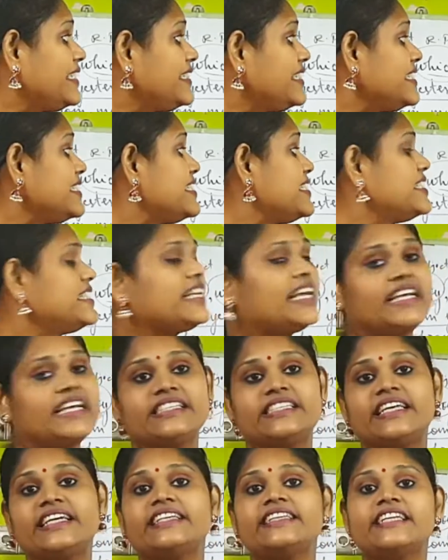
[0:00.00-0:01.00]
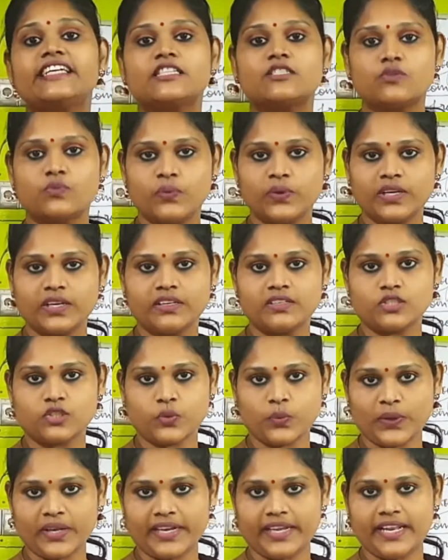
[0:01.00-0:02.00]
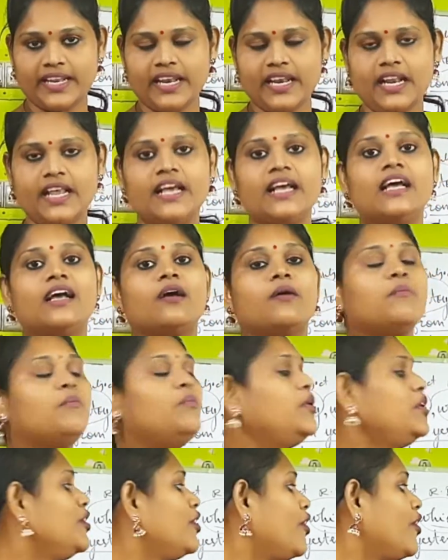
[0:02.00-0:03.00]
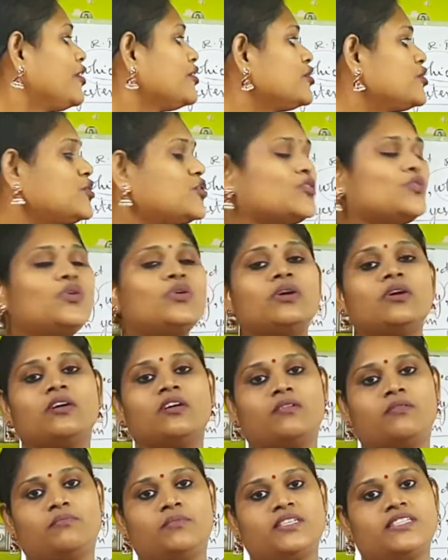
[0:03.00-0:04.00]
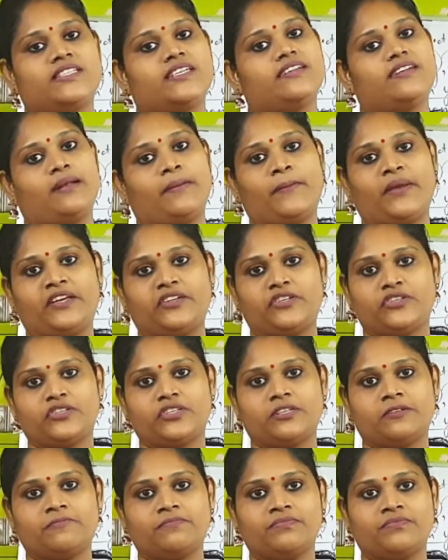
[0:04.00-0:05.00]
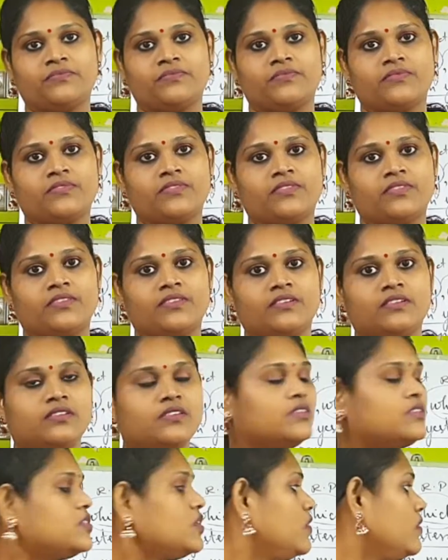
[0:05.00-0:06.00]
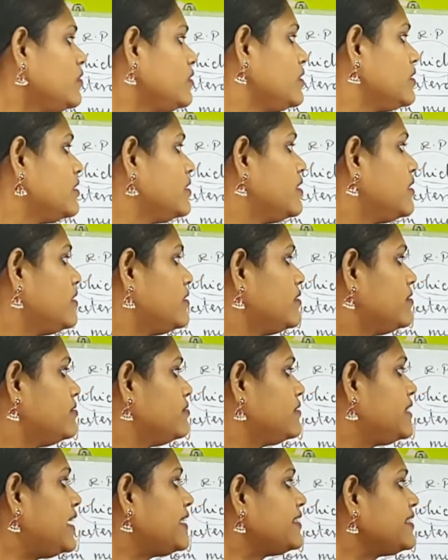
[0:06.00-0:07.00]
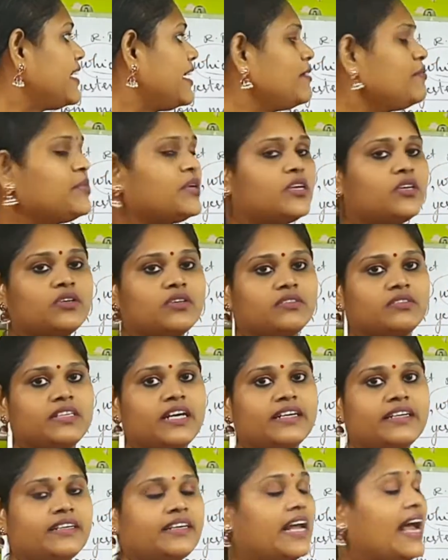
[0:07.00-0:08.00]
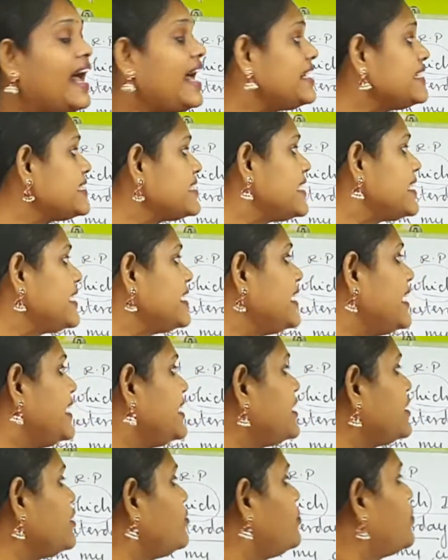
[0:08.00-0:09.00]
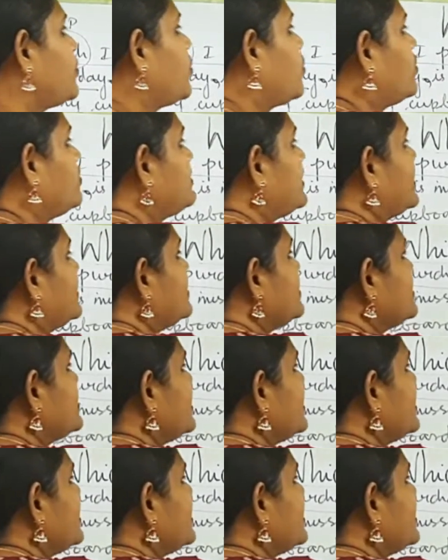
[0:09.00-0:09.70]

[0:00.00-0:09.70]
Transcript: is chasing the squirrel belongs to Mr. Ramesh. So that can be that as a relative pronoun. That is a